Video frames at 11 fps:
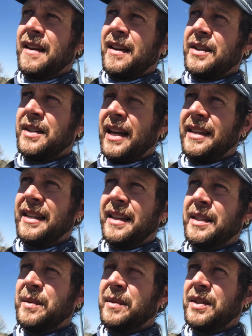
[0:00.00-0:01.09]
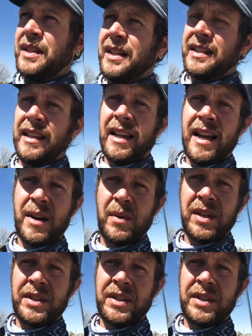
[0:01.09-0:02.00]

she does a lot of work.